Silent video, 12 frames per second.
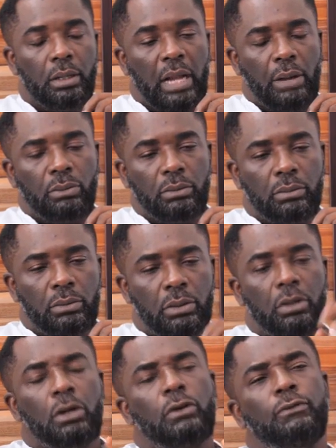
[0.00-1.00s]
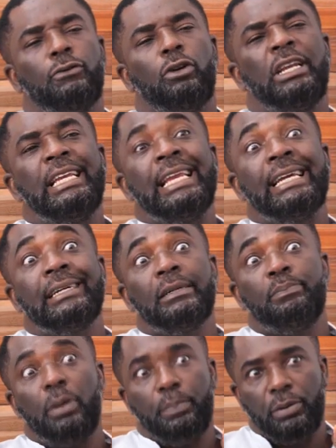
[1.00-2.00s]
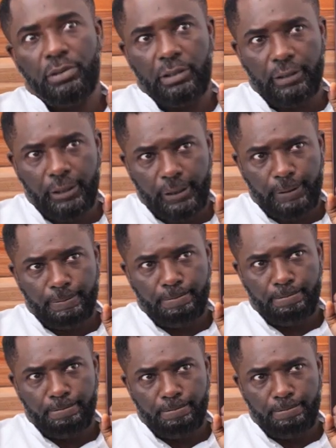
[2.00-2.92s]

Now, for legal purposes,